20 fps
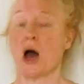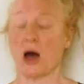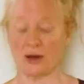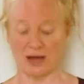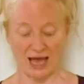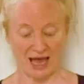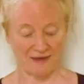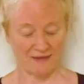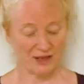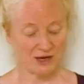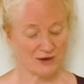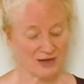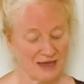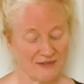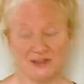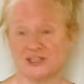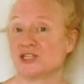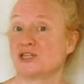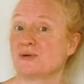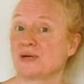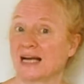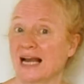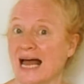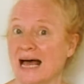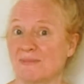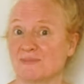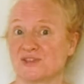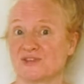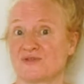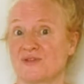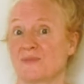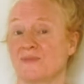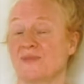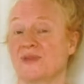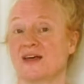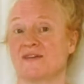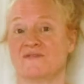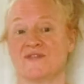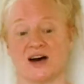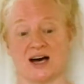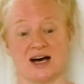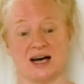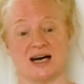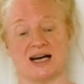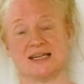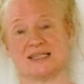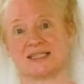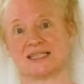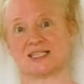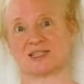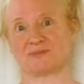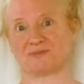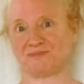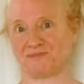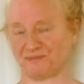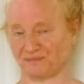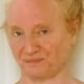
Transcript: Okay, and then you get the two claps from the verse.